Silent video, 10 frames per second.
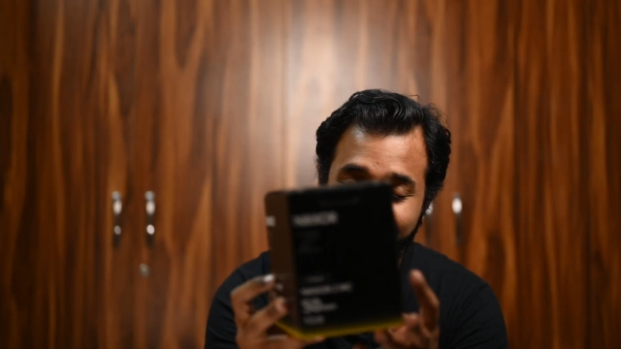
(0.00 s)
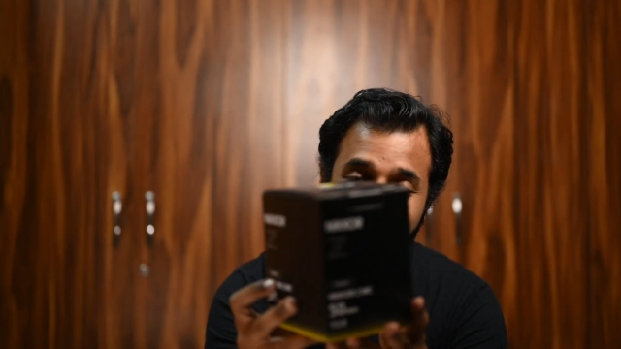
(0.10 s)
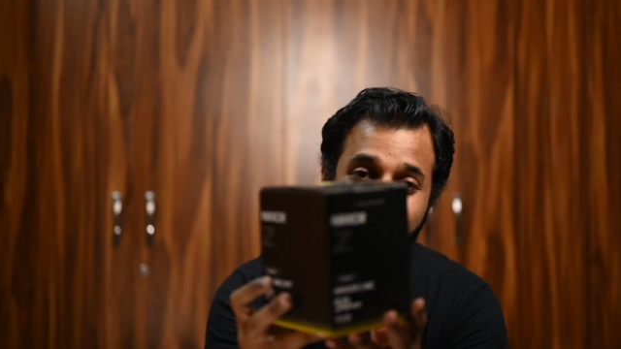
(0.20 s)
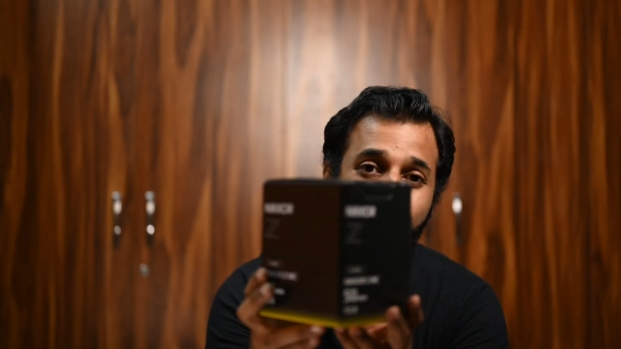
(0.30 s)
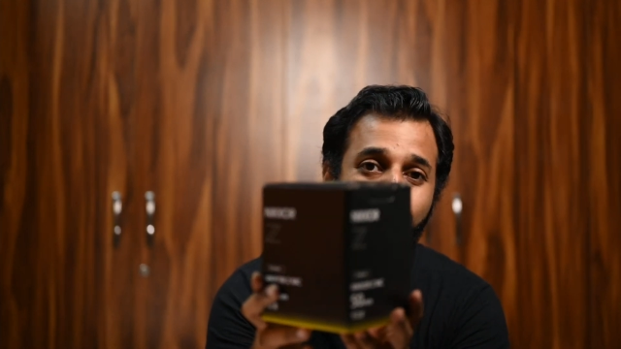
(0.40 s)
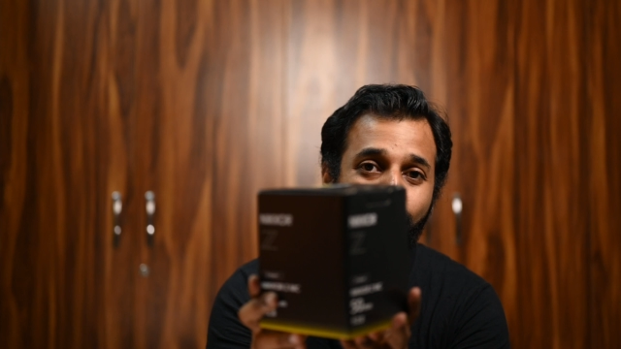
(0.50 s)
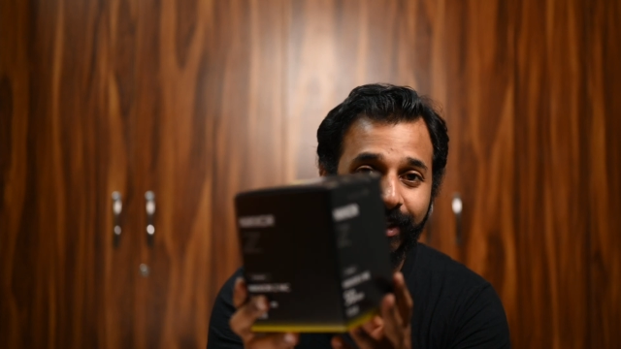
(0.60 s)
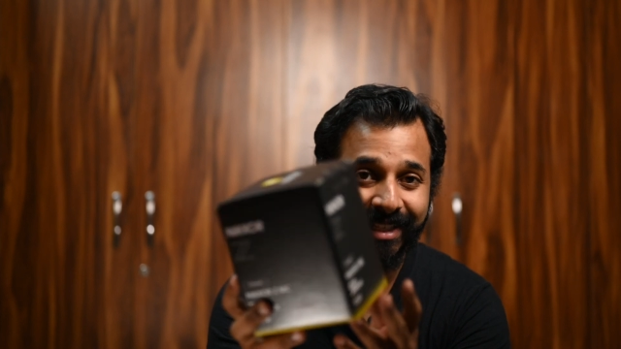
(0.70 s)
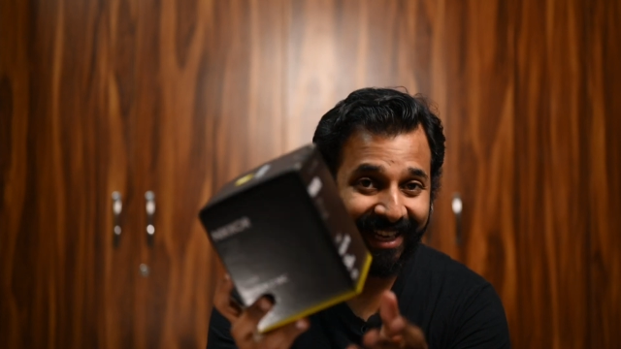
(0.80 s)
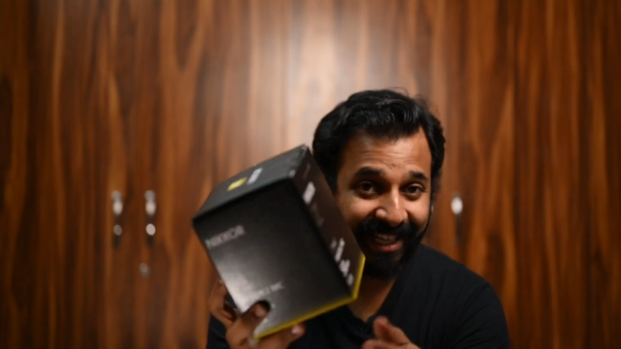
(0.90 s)

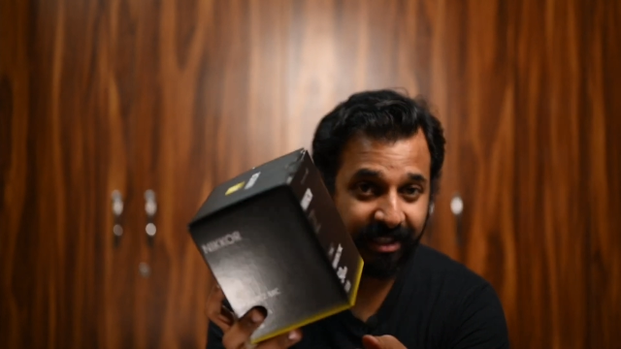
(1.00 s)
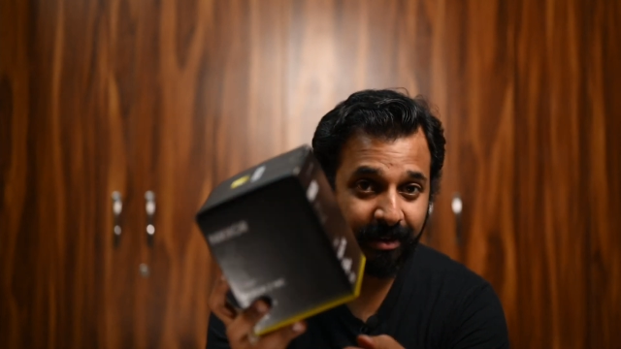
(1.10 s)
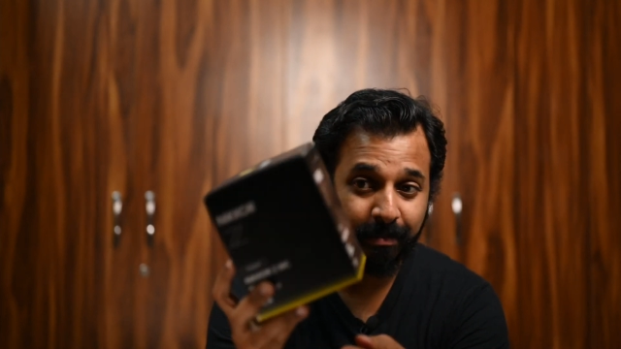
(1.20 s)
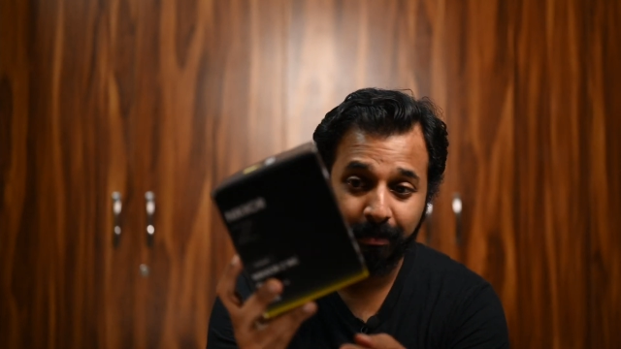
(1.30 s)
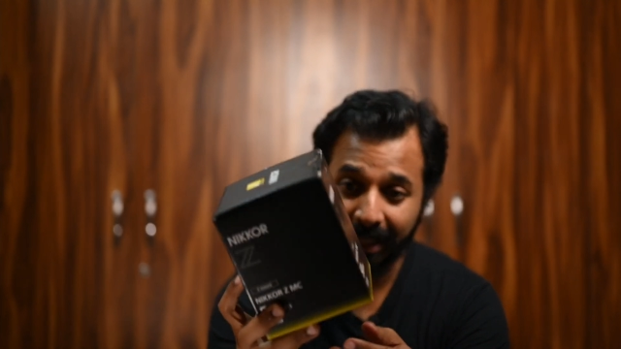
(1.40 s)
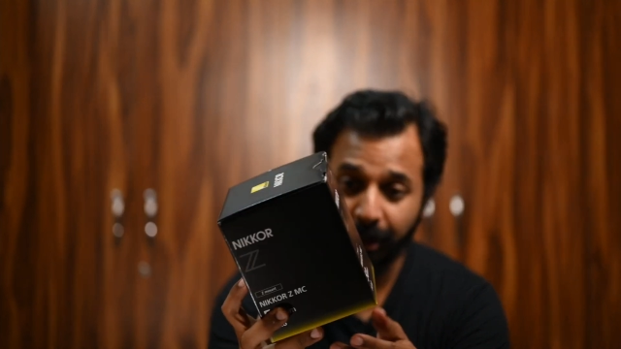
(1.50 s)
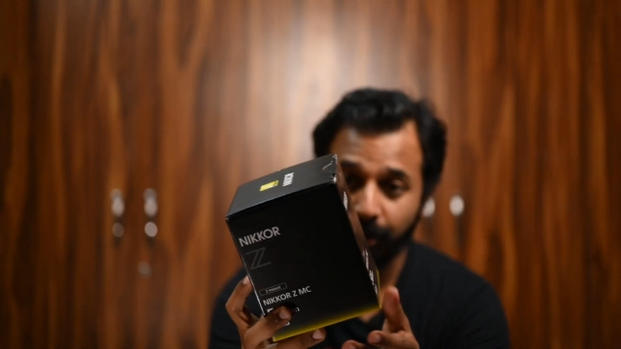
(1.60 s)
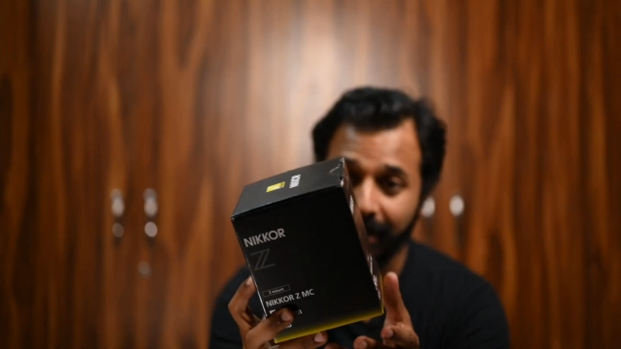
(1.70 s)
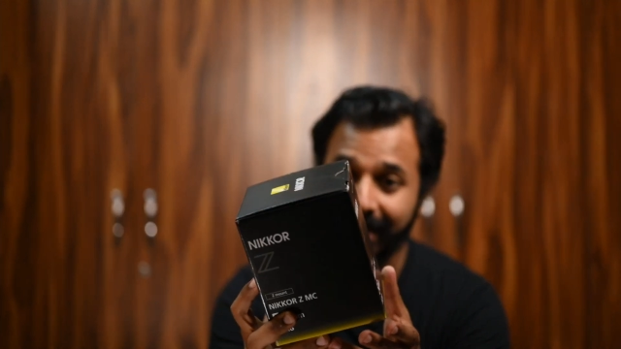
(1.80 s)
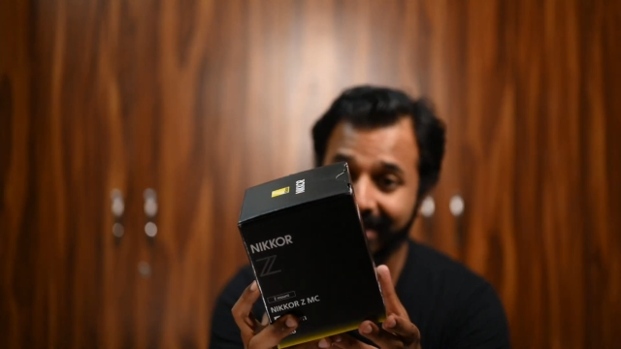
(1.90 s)
f2.8 micro
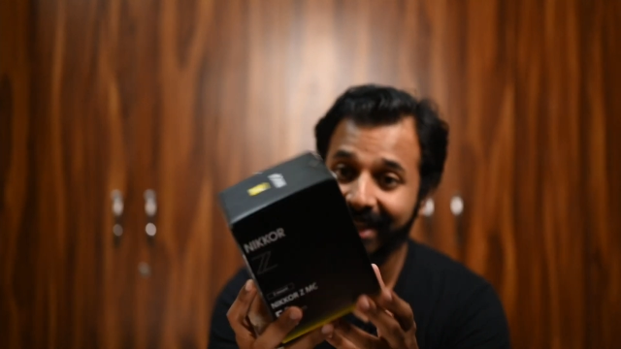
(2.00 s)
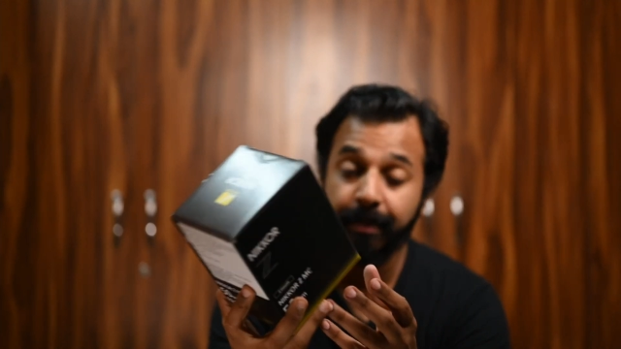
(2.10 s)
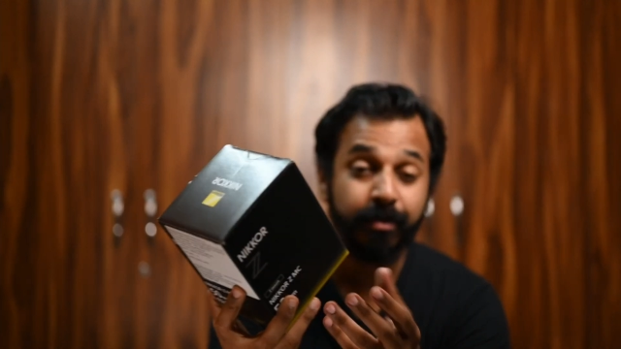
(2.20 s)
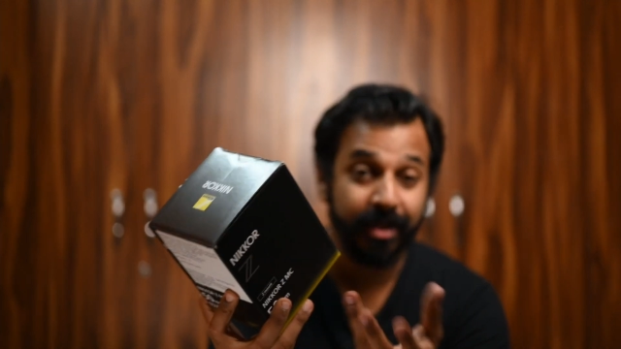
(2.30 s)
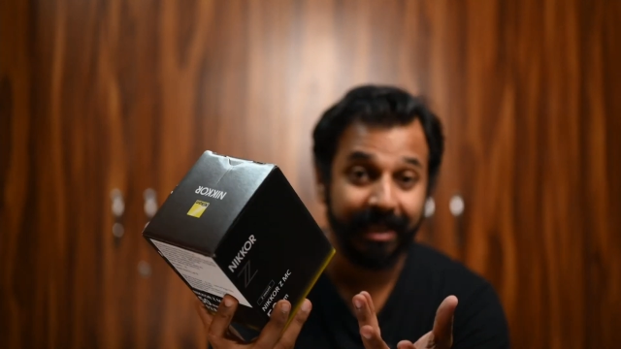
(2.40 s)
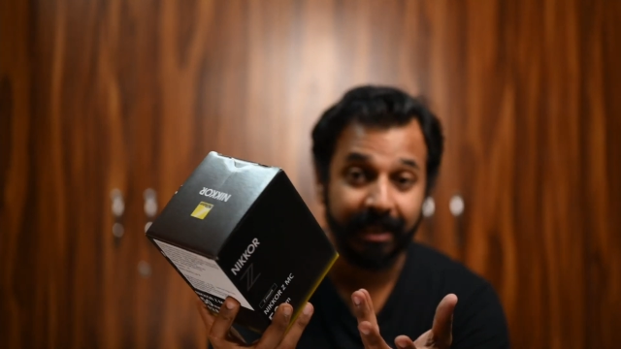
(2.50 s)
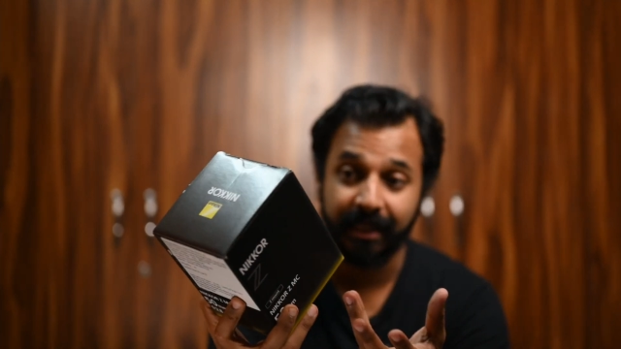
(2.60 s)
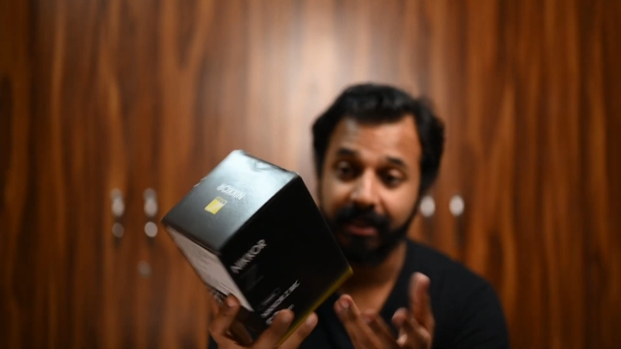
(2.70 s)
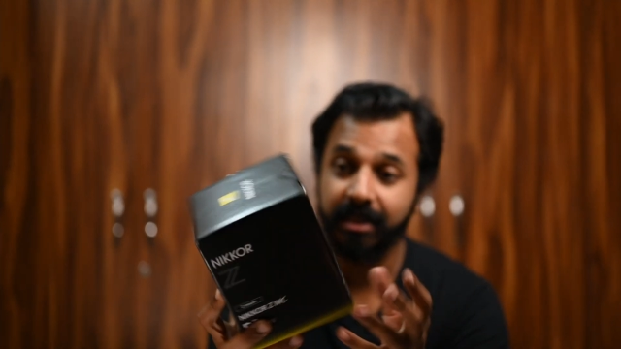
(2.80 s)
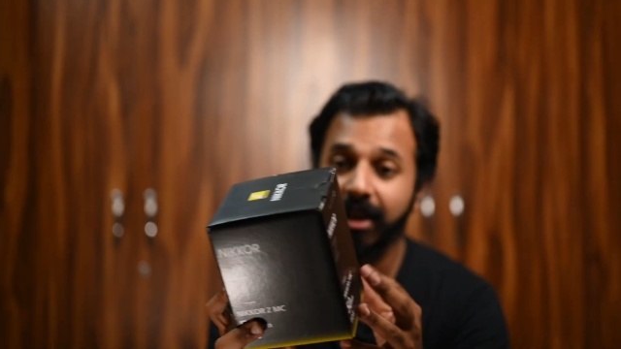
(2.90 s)
lens MC
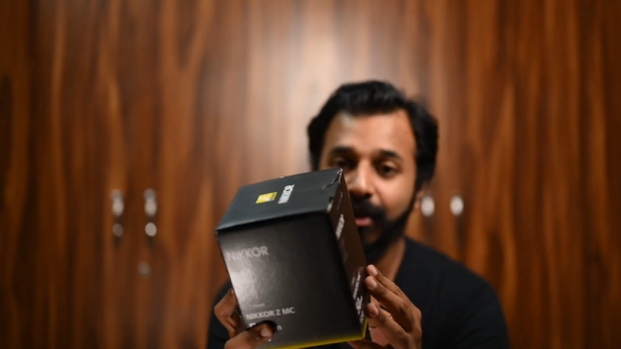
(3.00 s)
lens